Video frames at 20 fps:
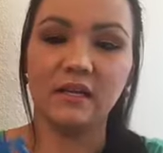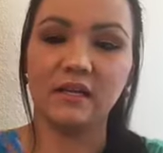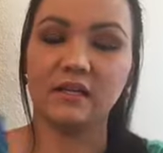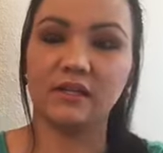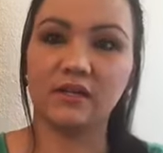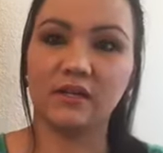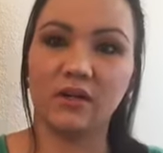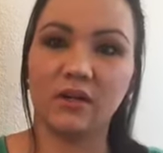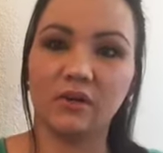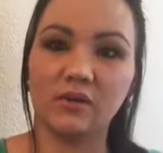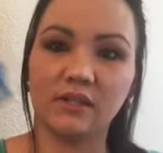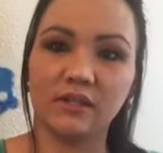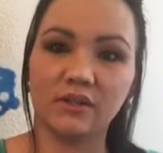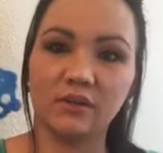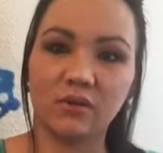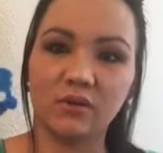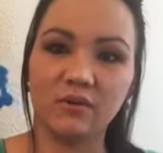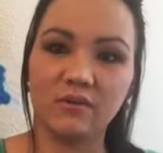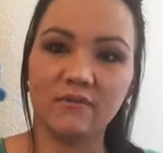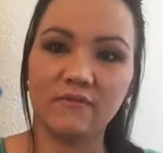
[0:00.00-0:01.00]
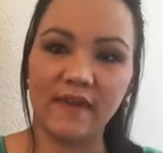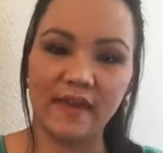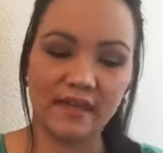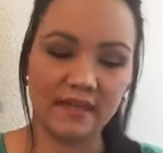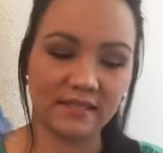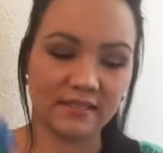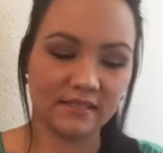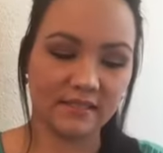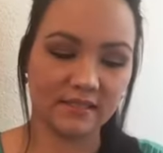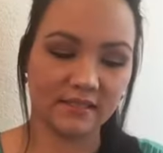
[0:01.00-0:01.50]
you know, little
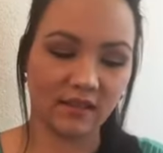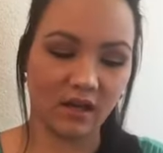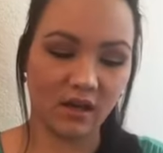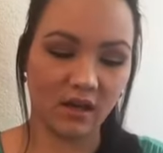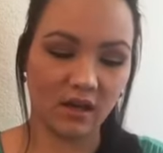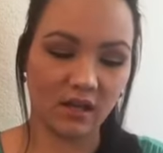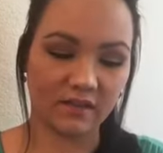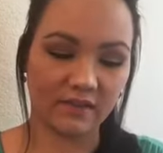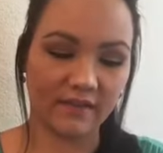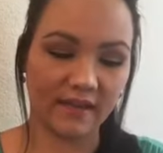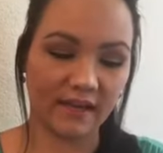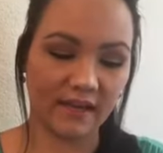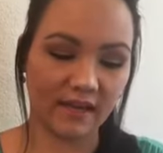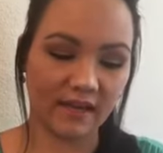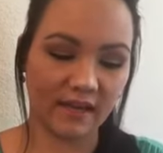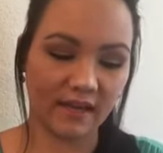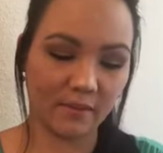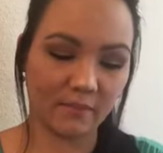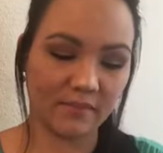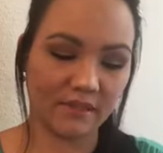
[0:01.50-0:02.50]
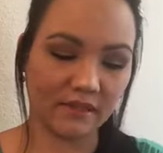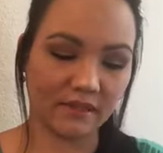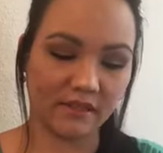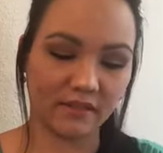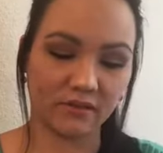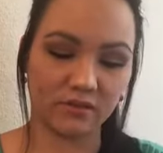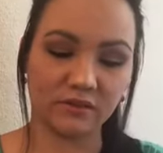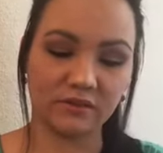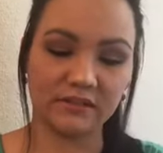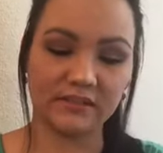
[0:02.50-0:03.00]
faces on them and
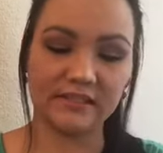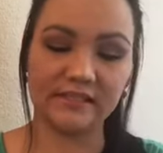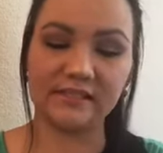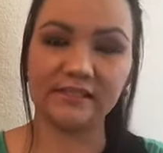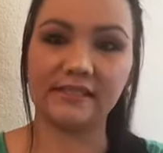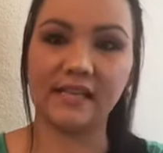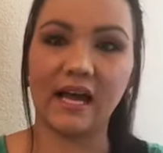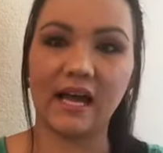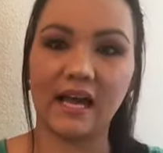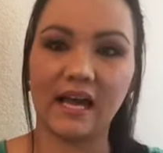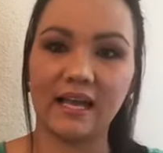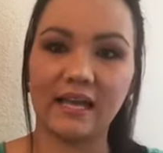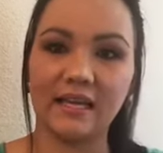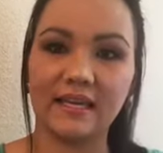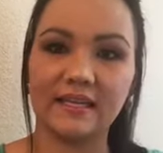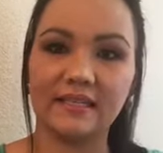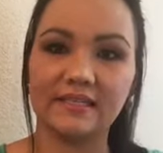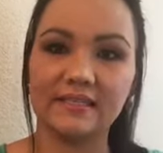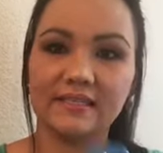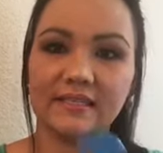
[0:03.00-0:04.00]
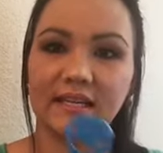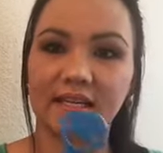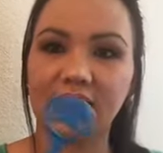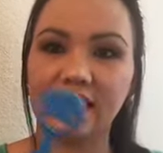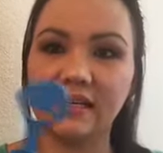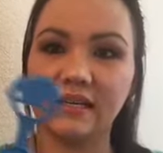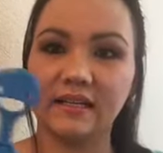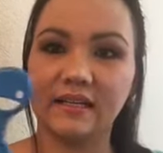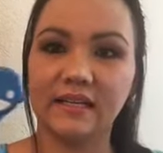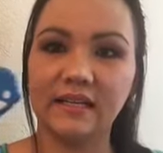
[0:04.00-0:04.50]
little designs,
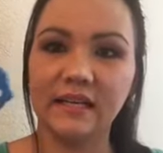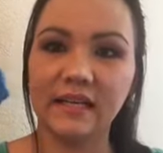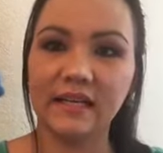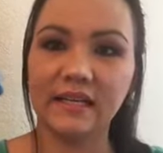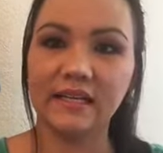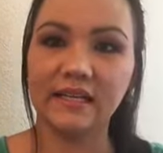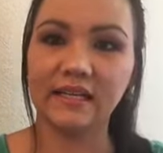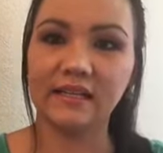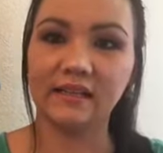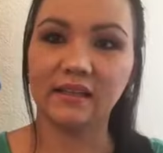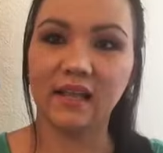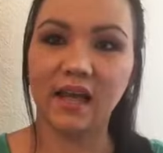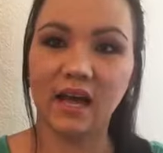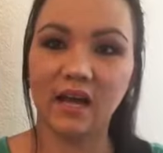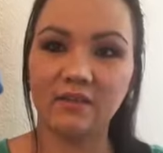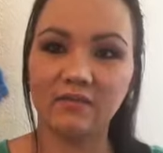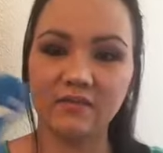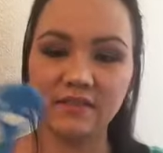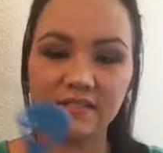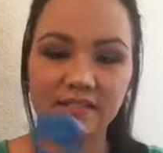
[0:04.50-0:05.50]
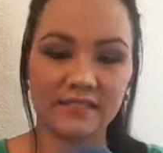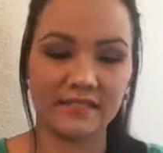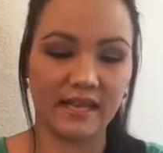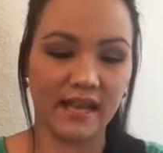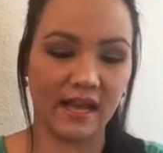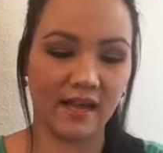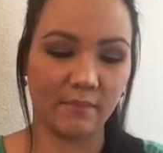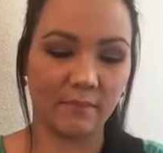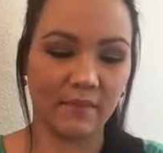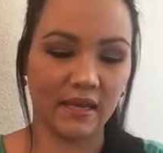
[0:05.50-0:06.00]
and he loves
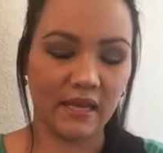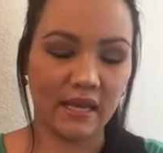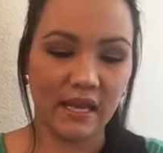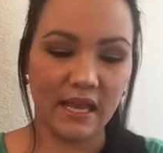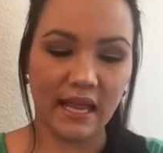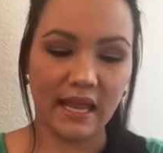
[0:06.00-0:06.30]
them,